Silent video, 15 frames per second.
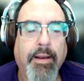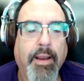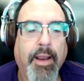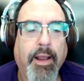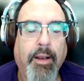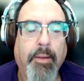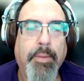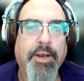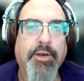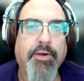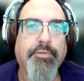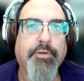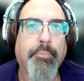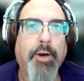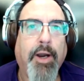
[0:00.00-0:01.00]
element
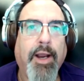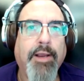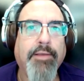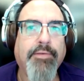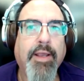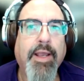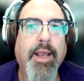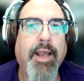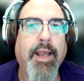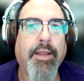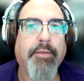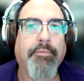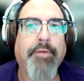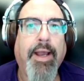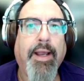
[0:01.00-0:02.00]
of surprise
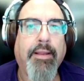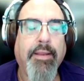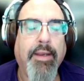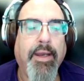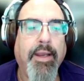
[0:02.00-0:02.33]
and the fact that